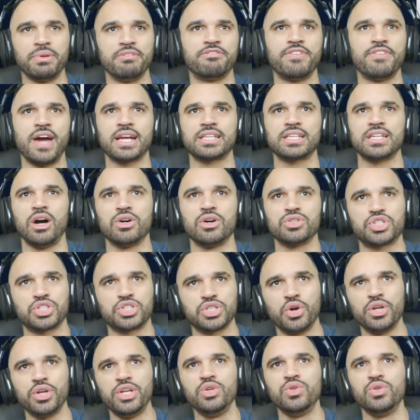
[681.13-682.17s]
In fact, I'll
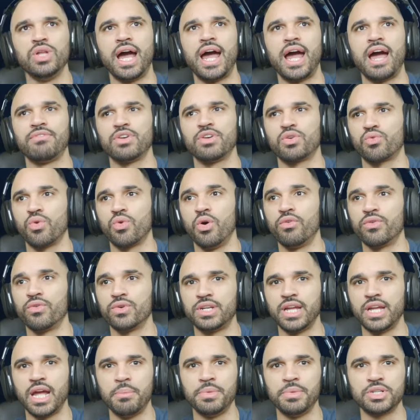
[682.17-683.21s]
show you the Havoc
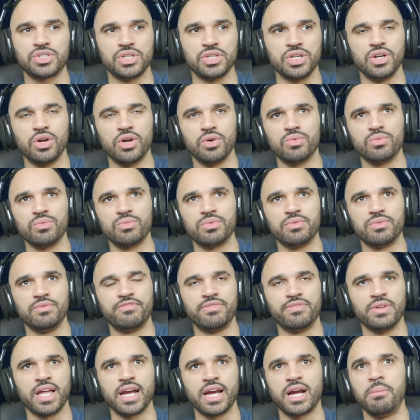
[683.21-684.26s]
Rover damage so you don't
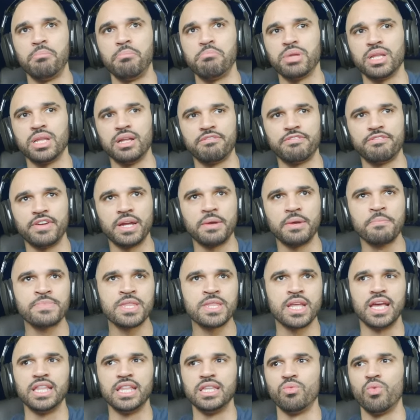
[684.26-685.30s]
feel like I'm bluffing
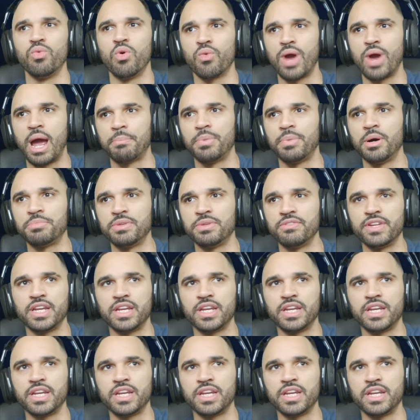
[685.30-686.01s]
and then we'll wrap up the